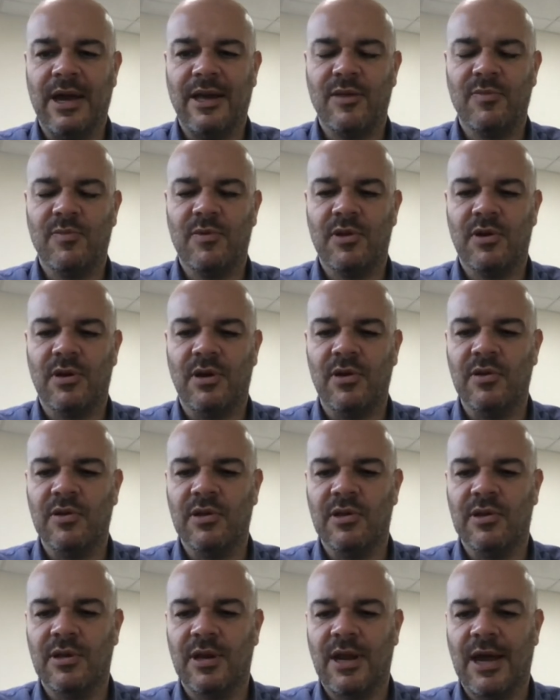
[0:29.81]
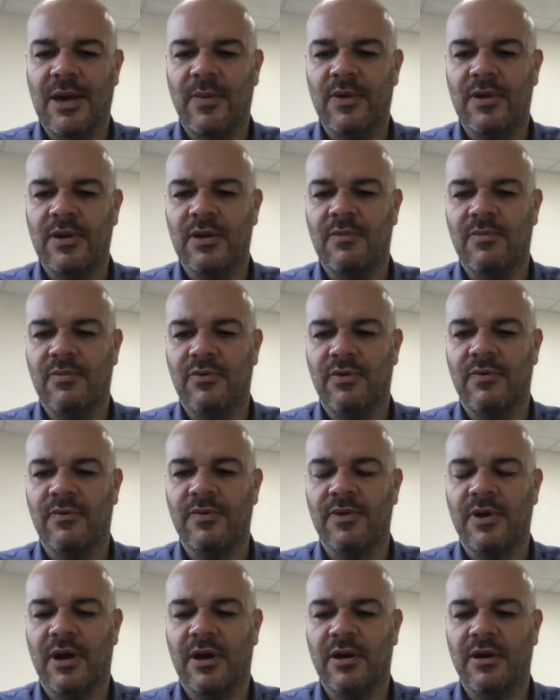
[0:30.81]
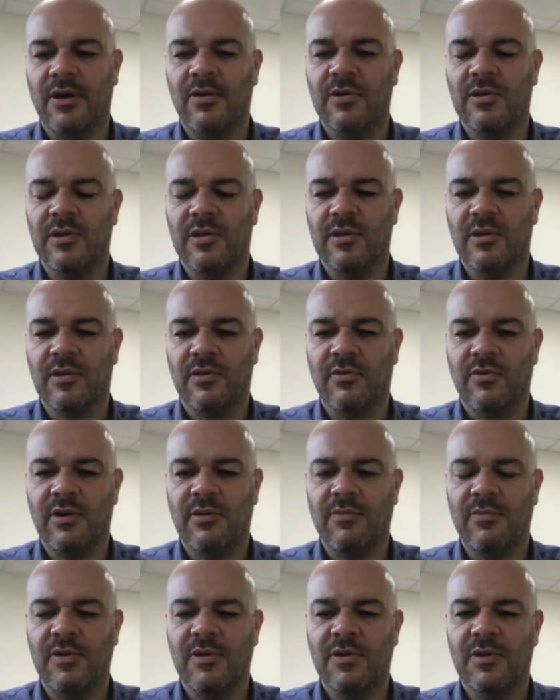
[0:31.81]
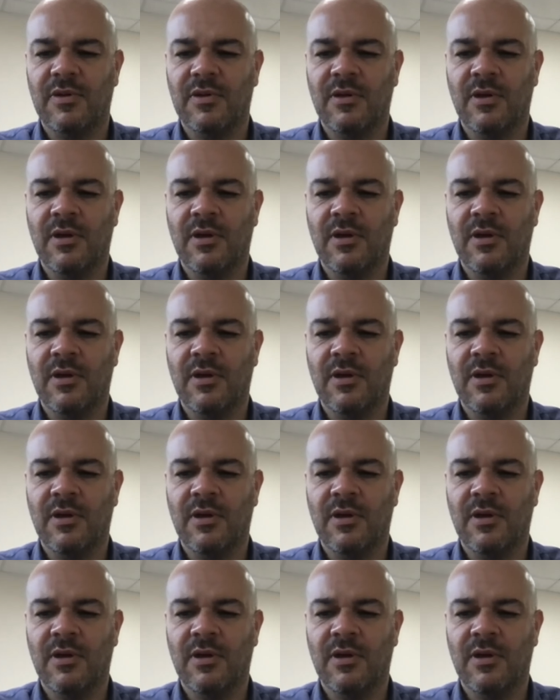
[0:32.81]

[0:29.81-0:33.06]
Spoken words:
aspergillosis and how we can improve diagnosis and treatments.